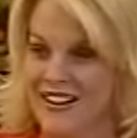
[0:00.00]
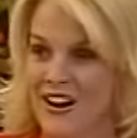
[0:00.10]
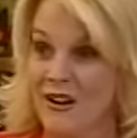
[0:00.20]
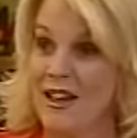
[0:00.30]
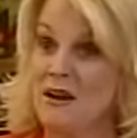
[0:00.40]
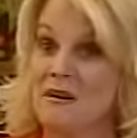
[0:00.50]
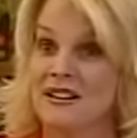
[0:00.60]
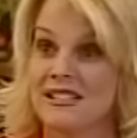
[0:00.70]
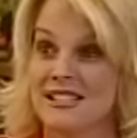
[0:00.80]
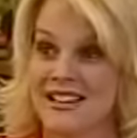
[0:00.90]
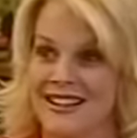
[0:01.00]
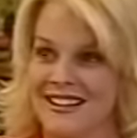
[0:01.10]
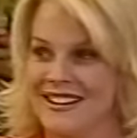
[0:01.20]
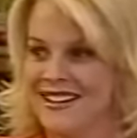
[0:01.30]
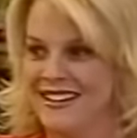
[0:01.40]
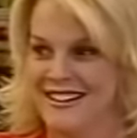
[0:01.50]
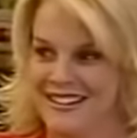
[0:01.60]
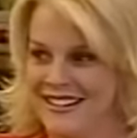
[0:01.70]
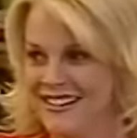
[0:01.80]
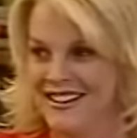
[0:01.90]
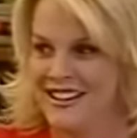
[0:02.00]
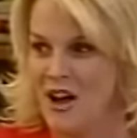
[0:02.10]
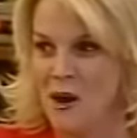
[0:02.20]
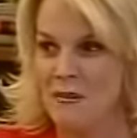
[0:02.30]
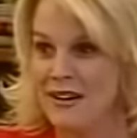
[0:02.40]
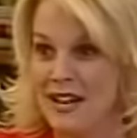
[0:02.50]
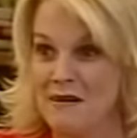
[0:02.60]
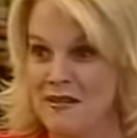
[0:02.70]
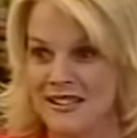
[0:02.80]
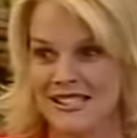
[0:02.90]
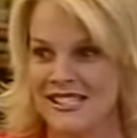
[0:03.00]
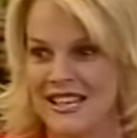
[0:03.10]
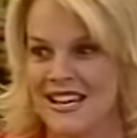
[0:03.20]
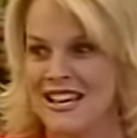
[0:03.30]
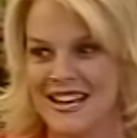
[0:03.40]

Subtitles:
Okay, well, let's open it up and see